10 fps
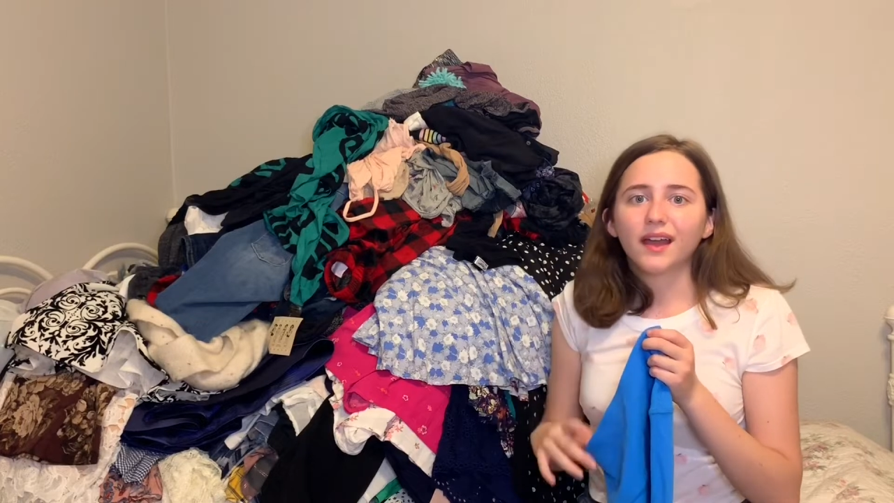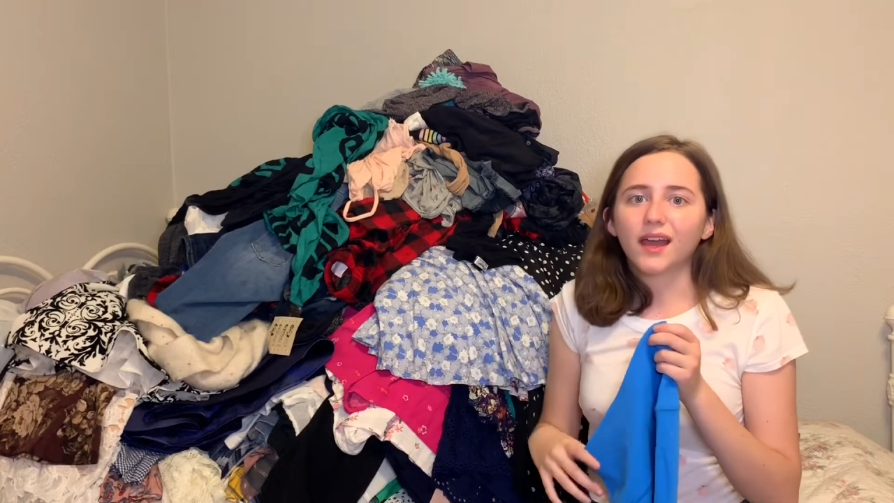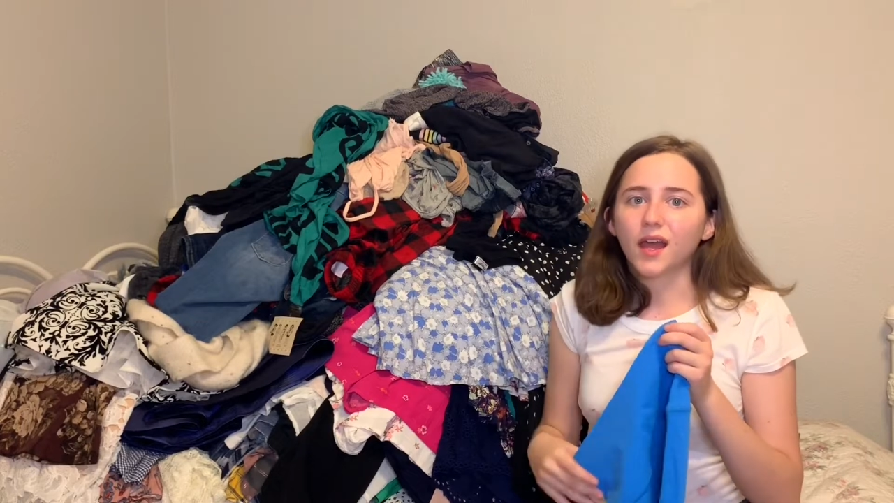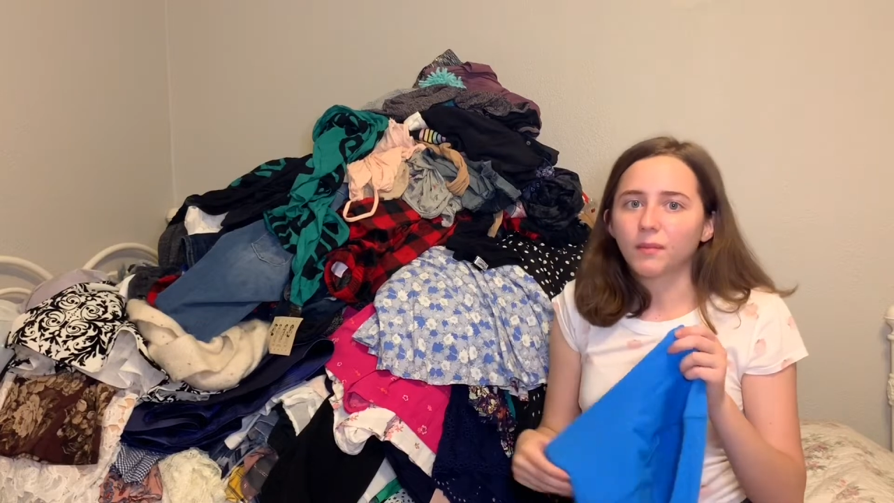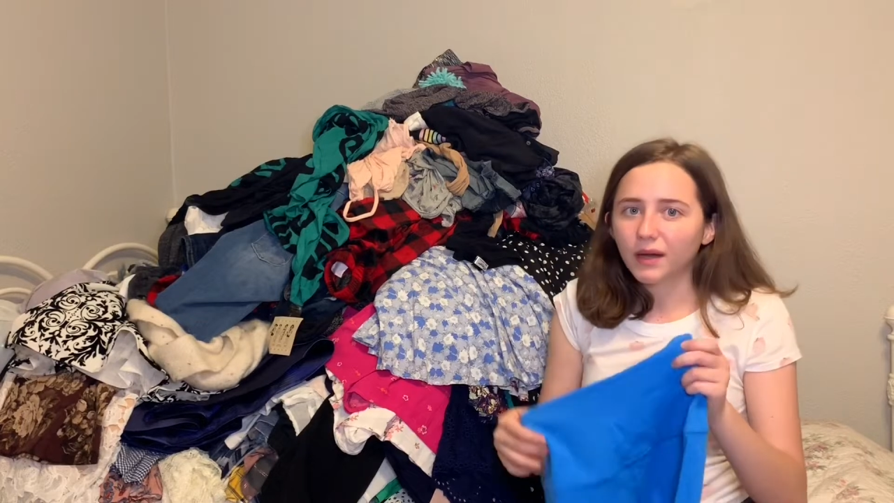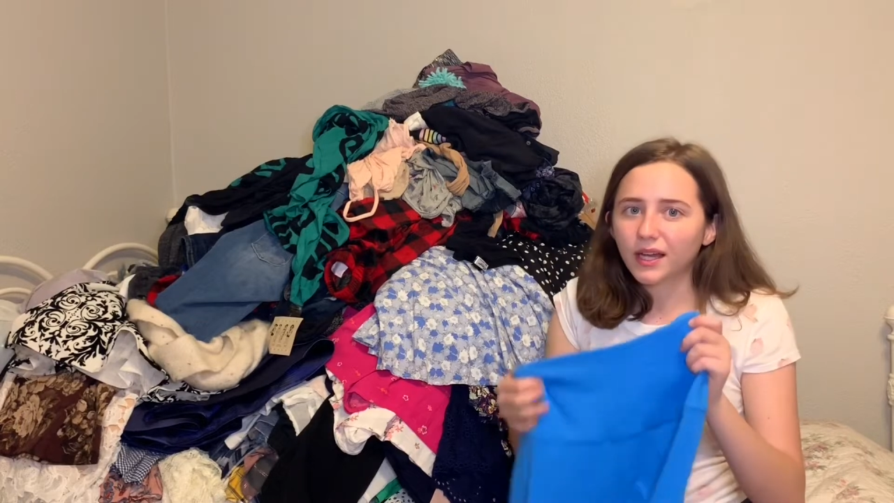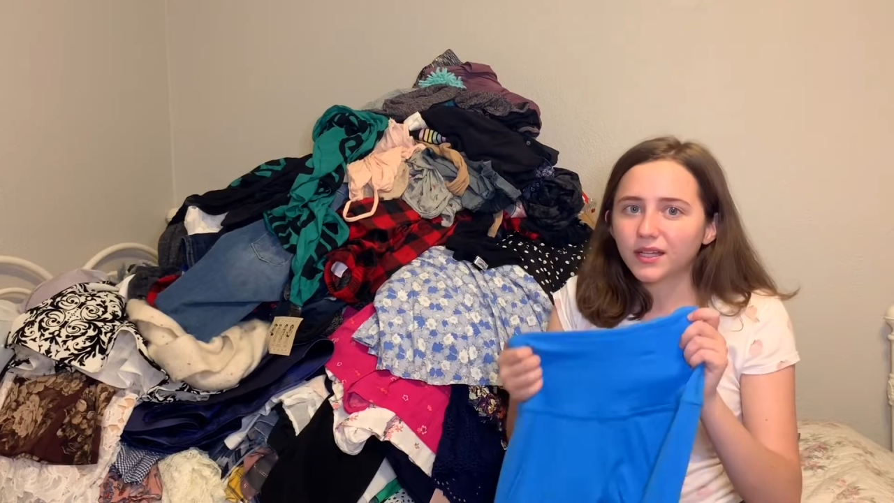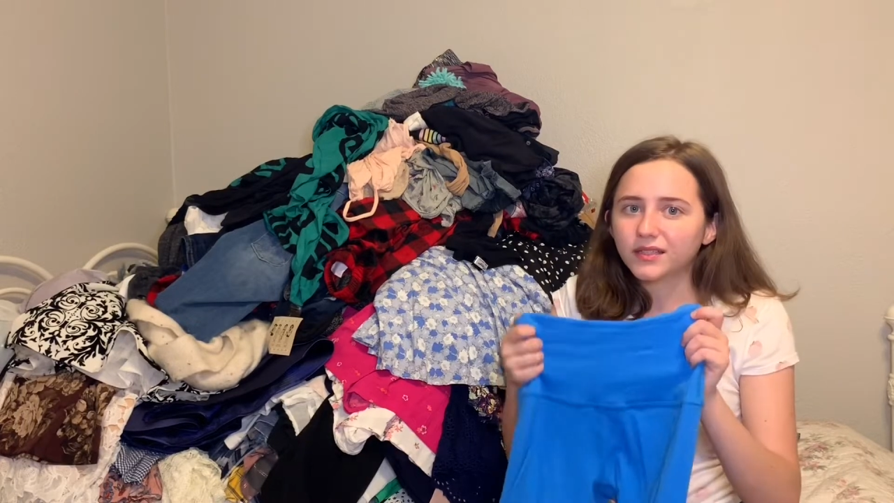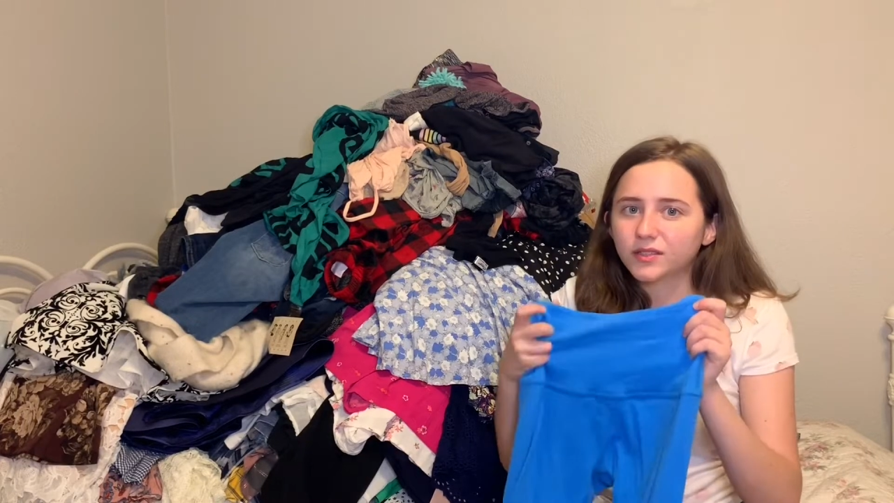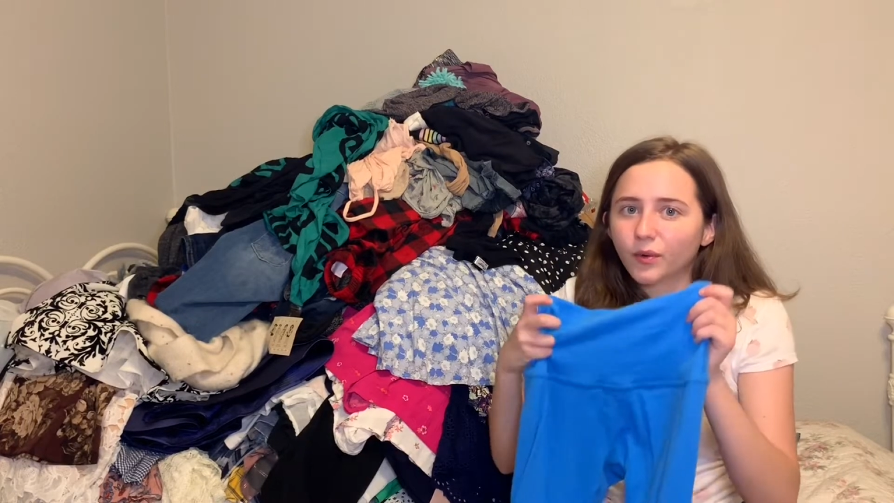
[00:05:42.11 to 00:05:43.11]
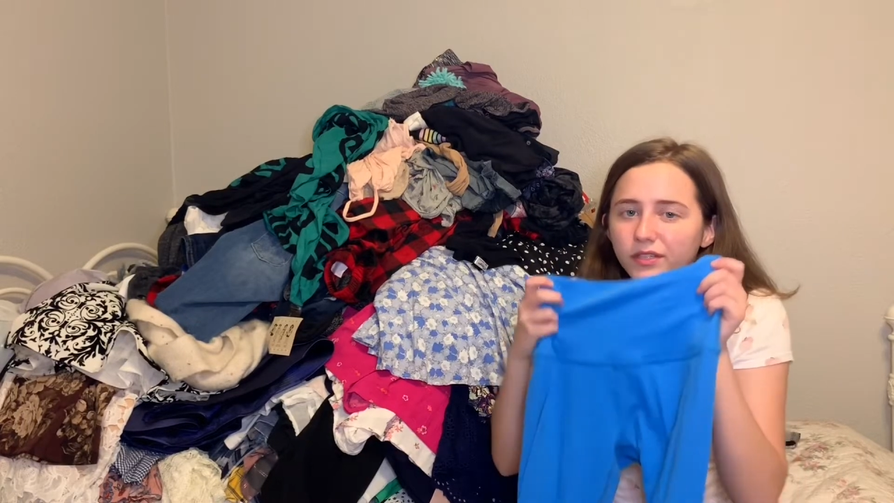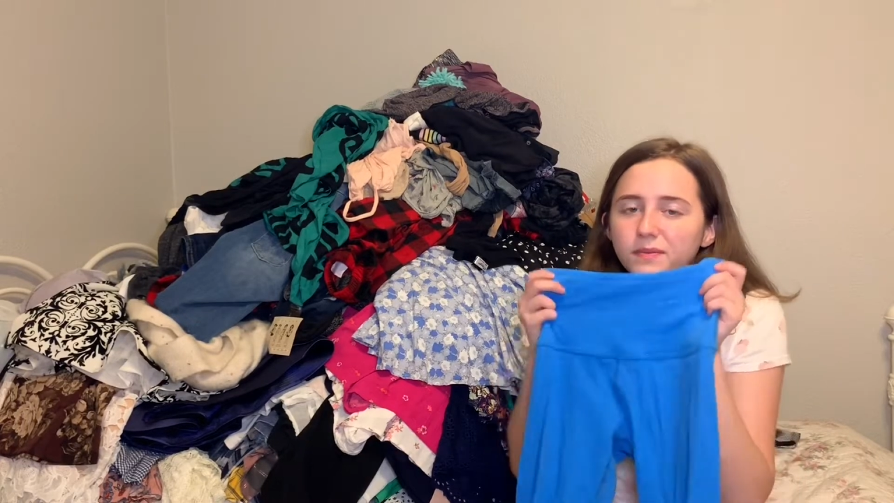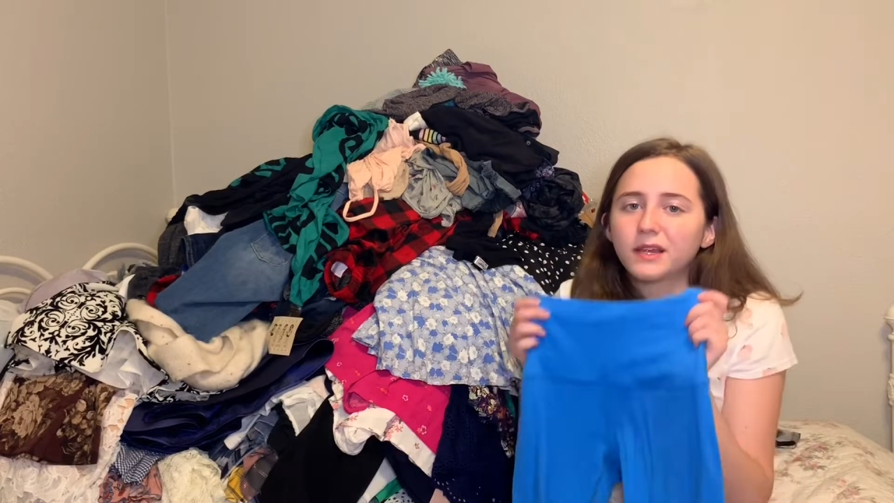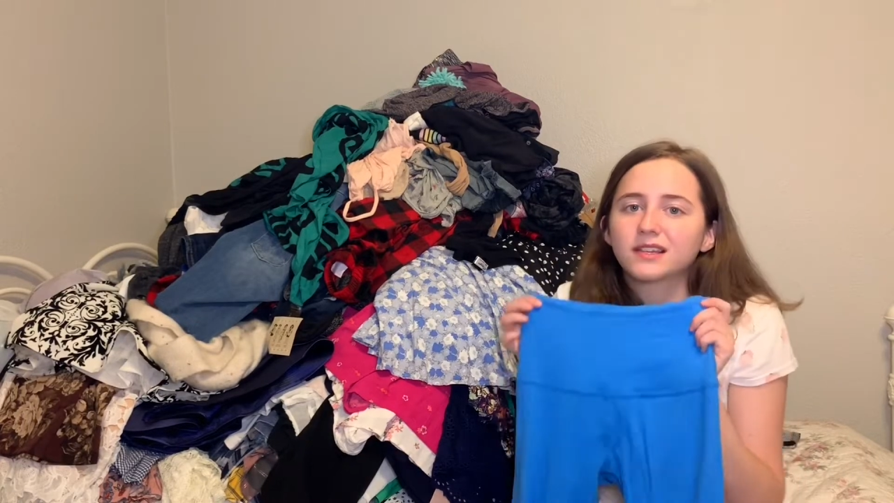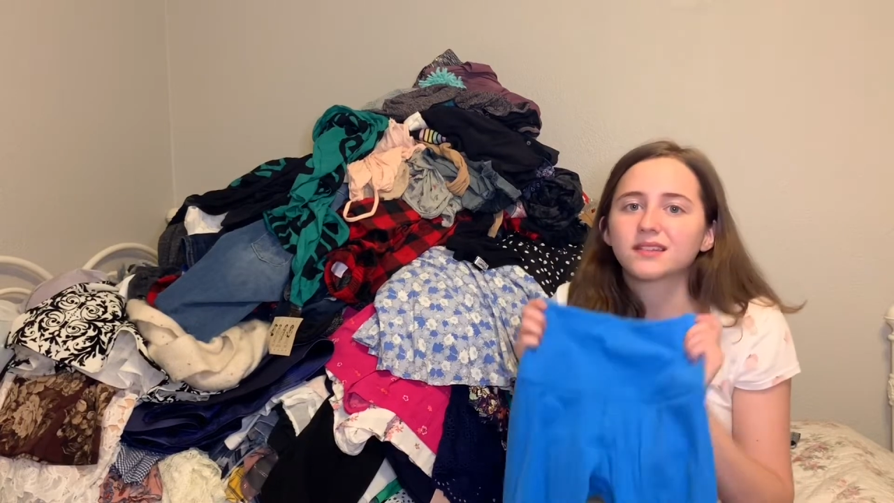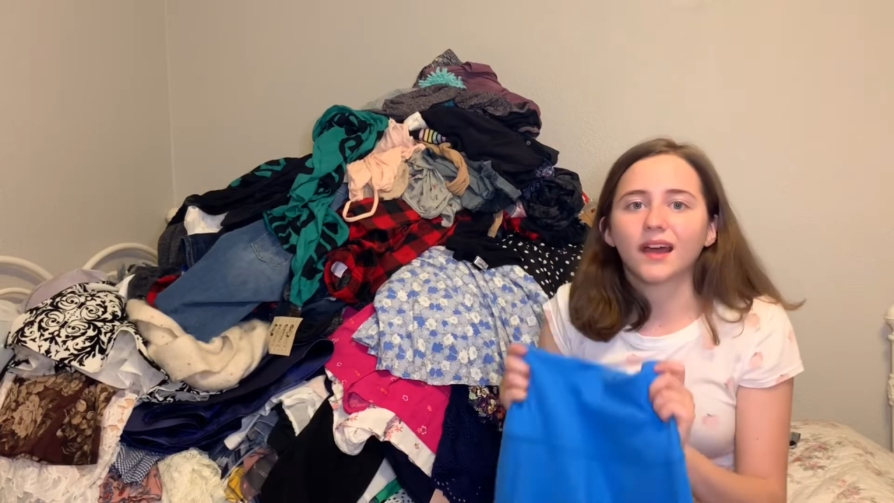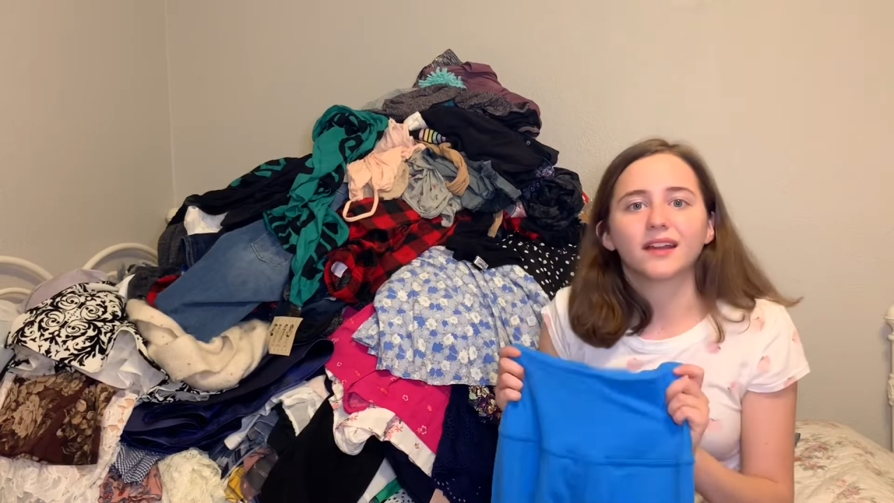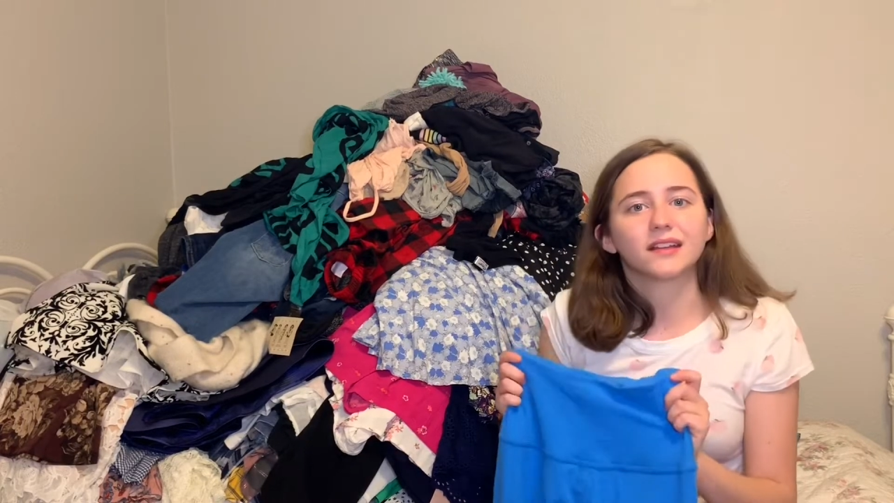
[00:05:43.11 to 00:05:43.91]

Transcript: am I going to be excited